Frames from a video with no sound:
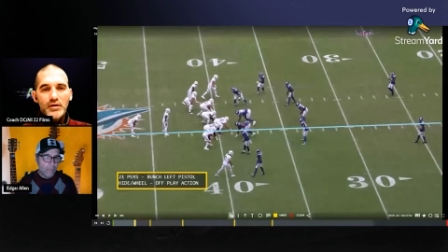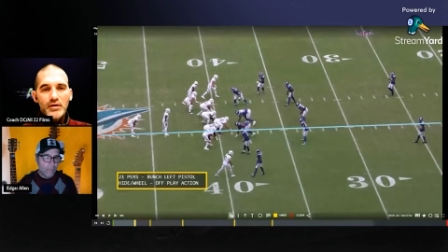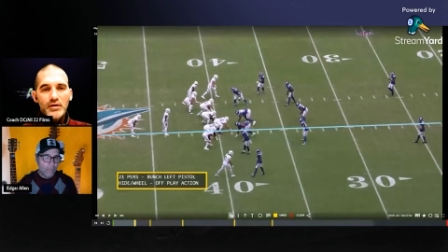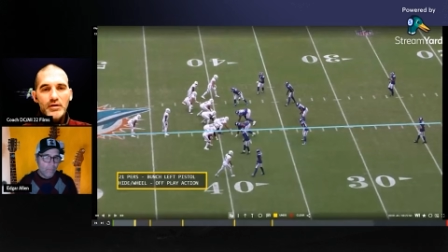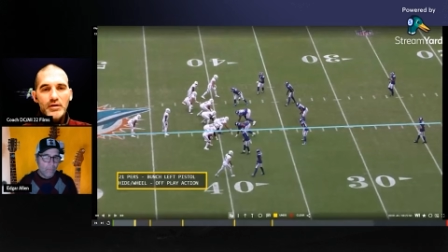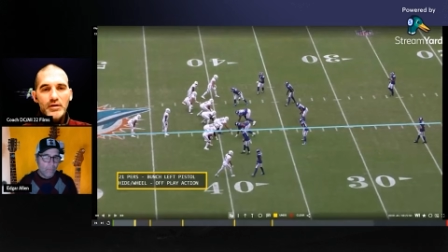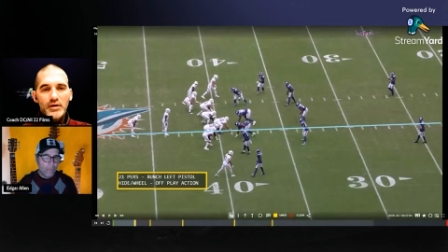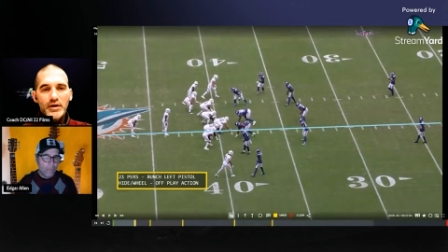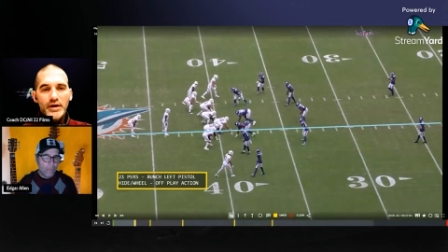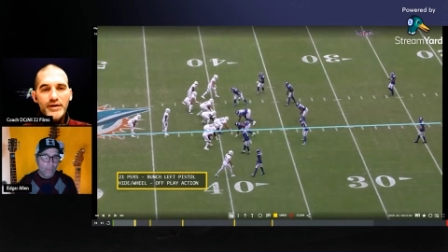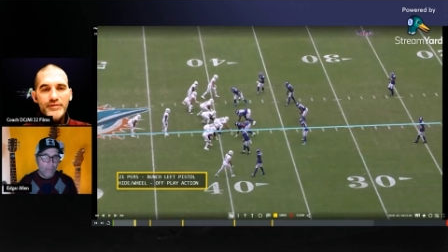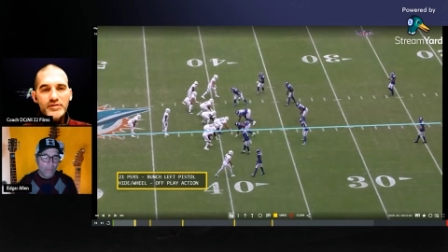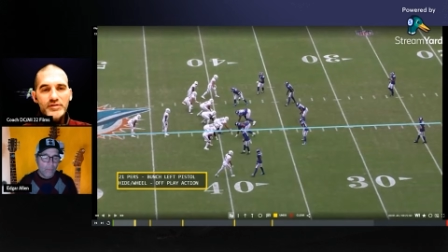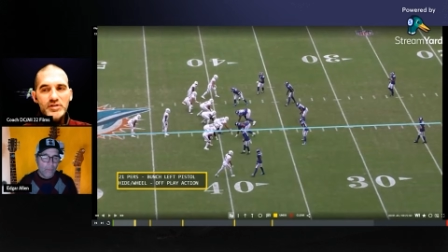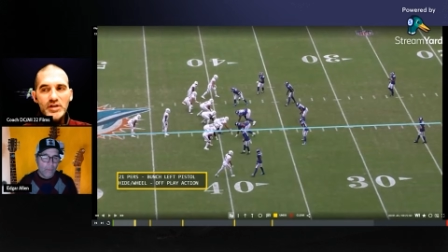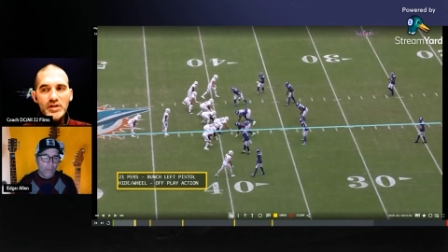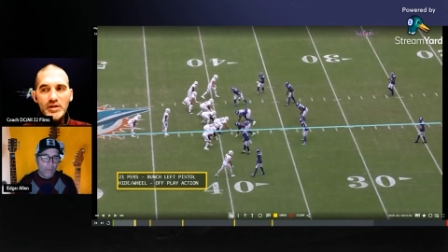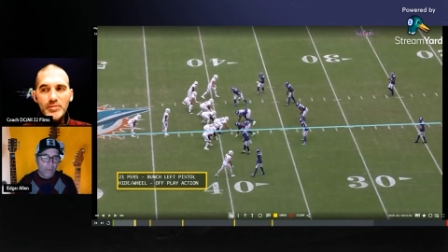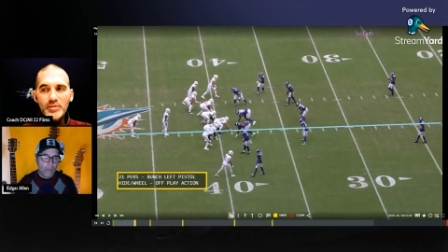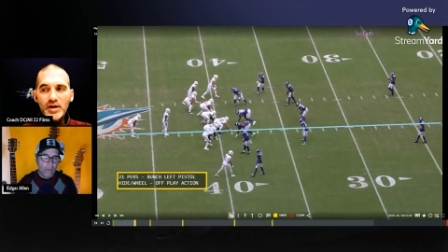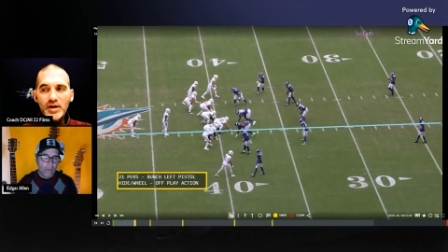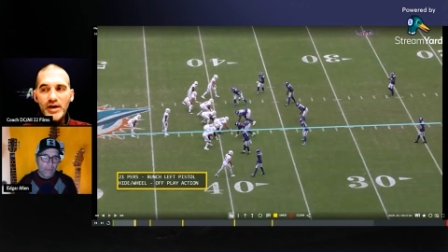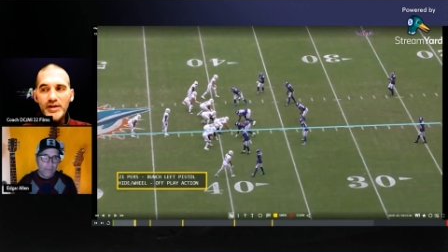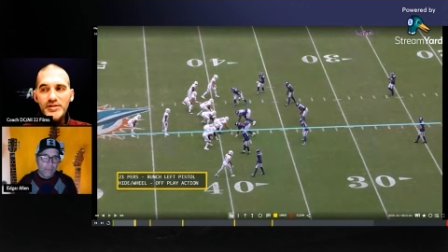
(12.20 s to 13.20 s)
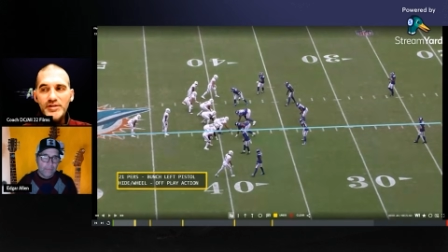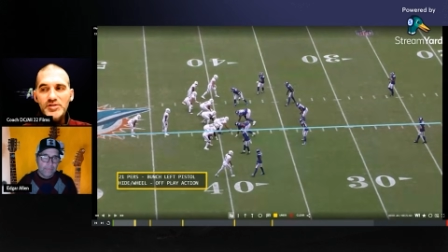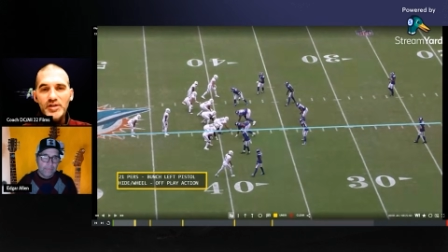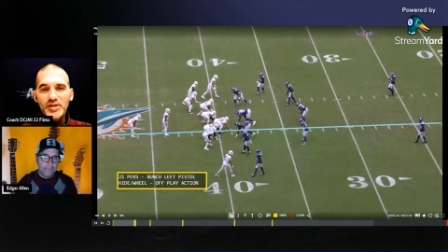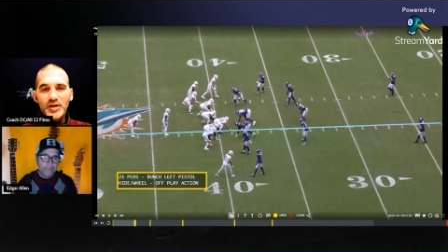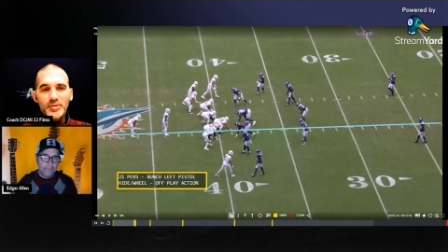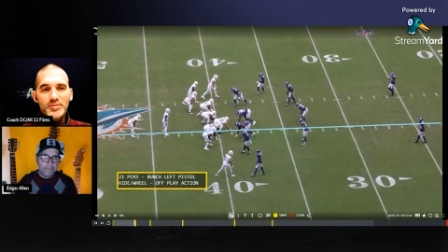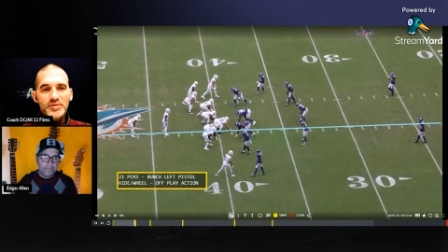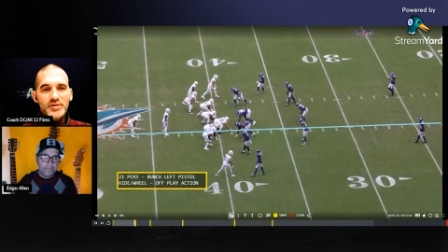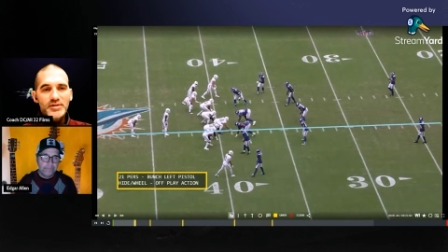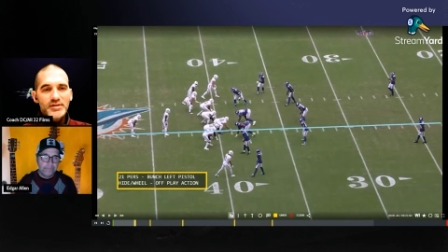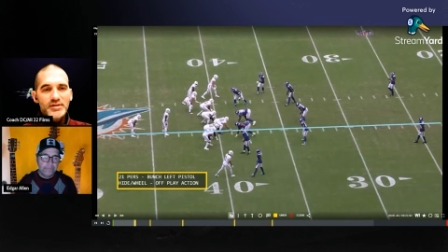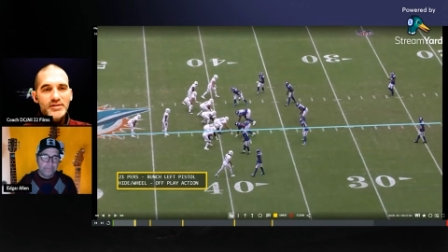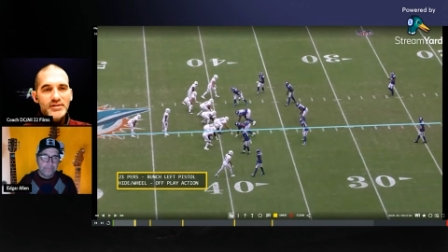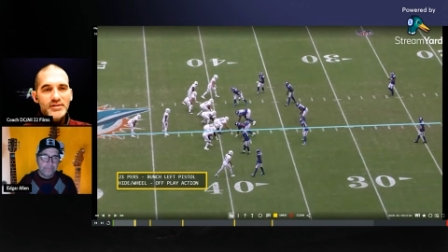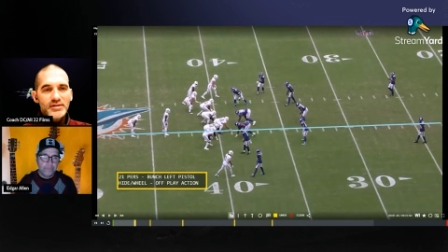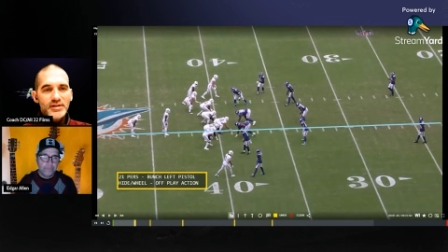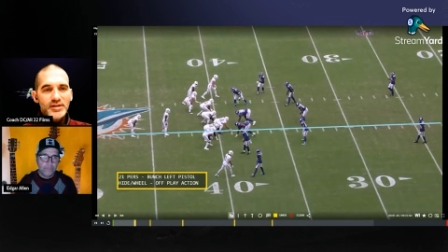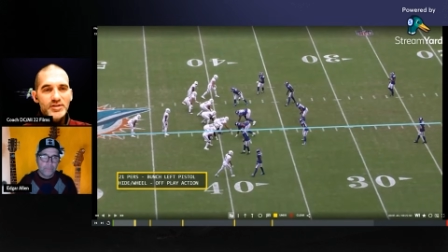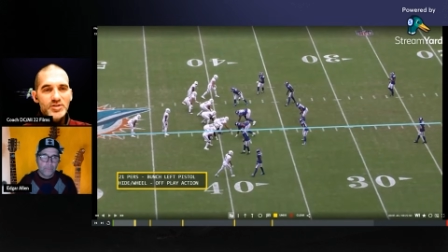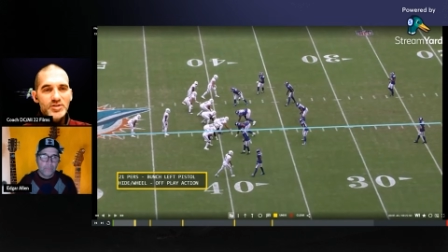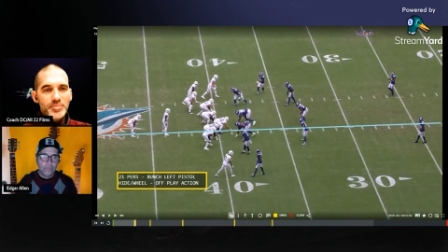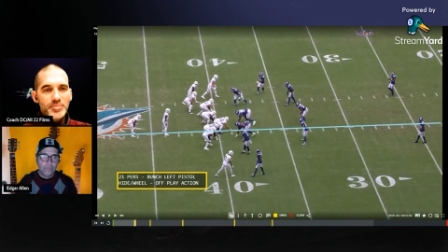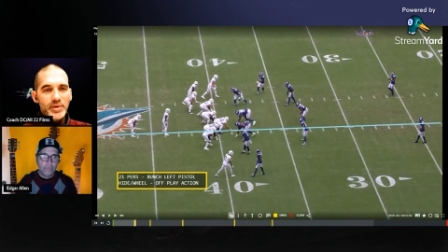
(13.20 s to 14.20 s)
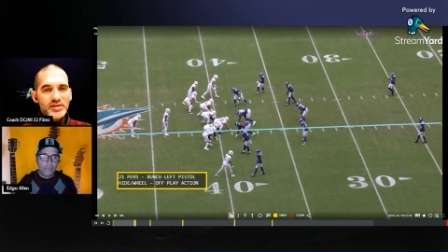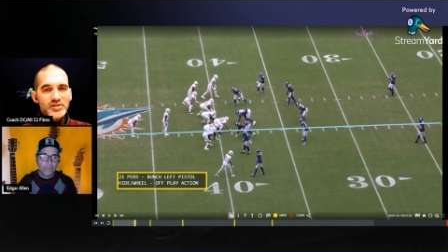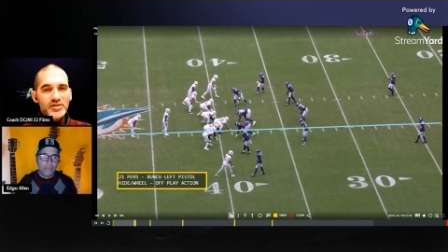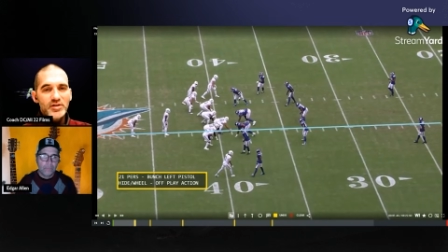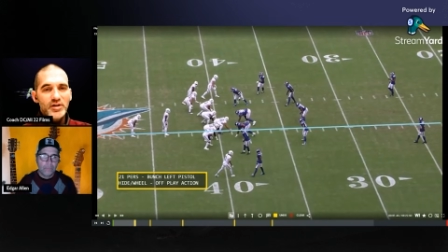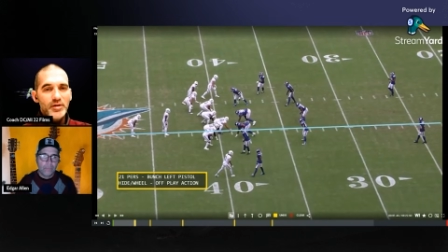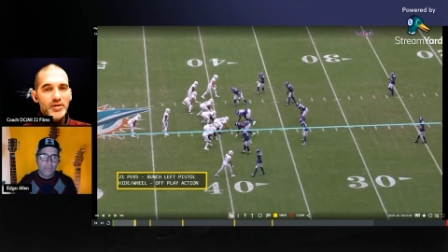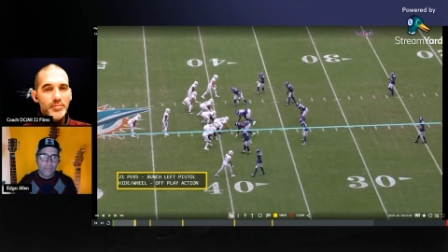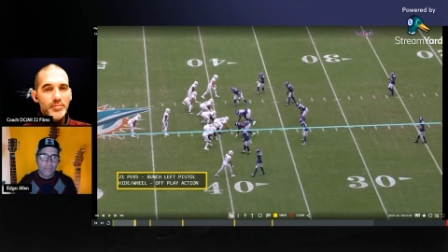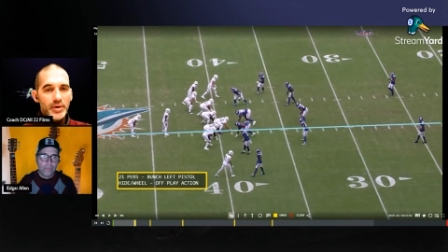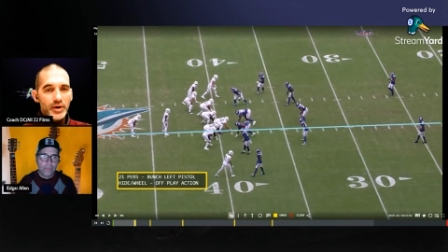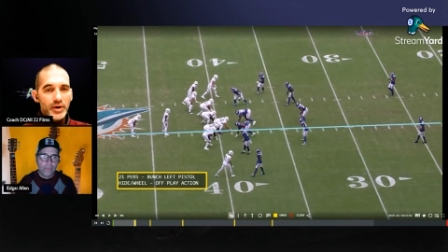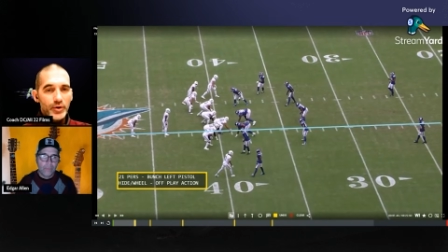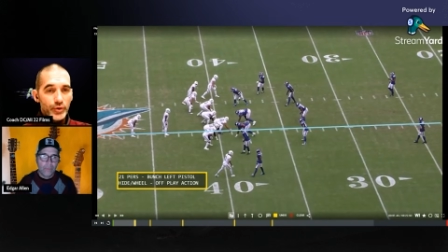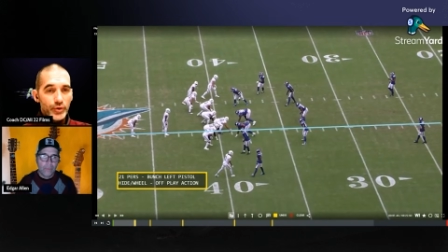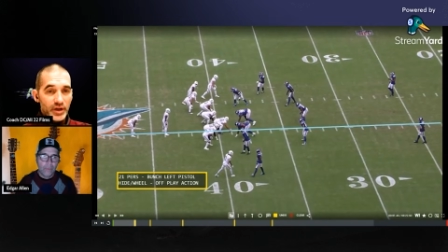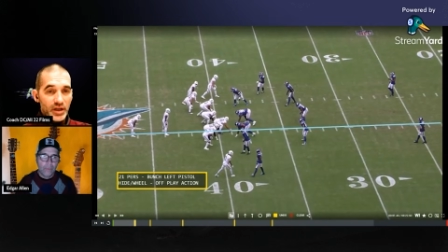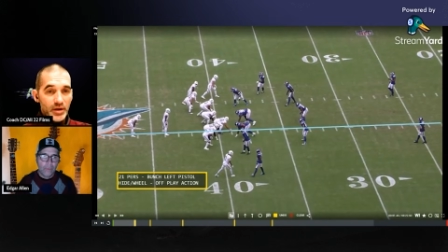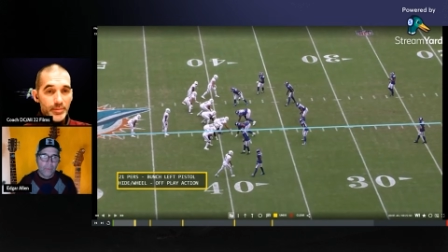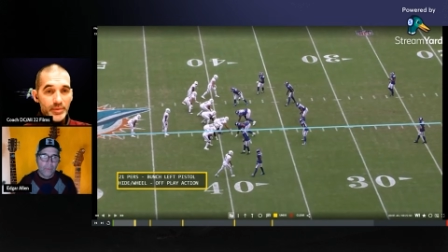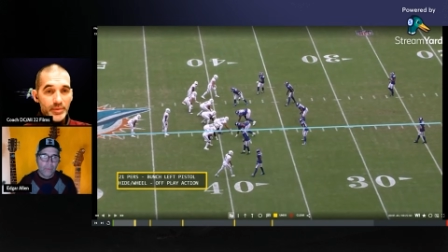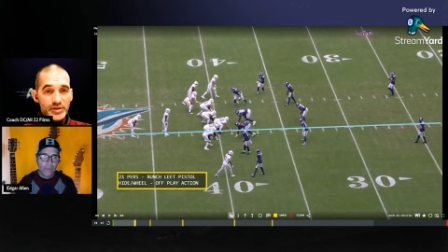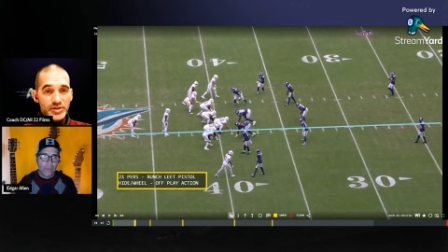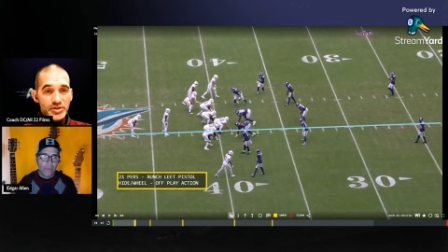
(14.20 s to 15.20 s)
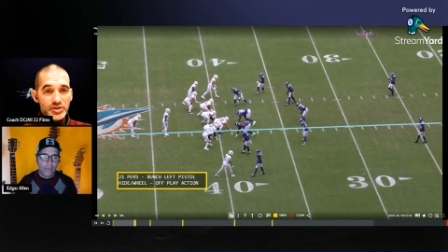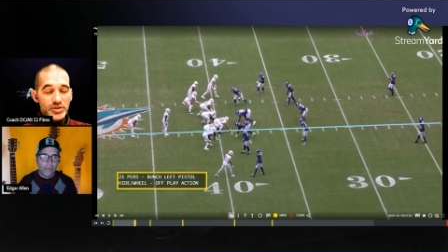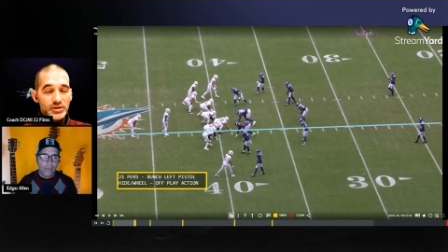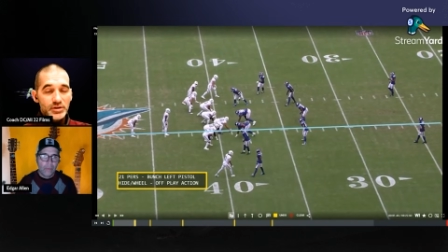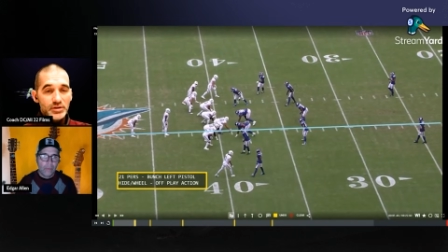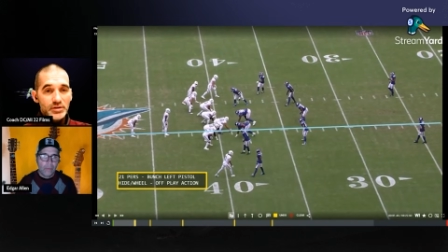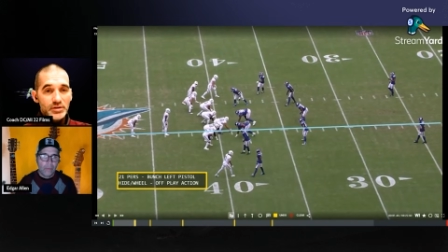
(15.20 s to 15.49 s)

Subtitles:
I have the same concept. It's basically a mirrored image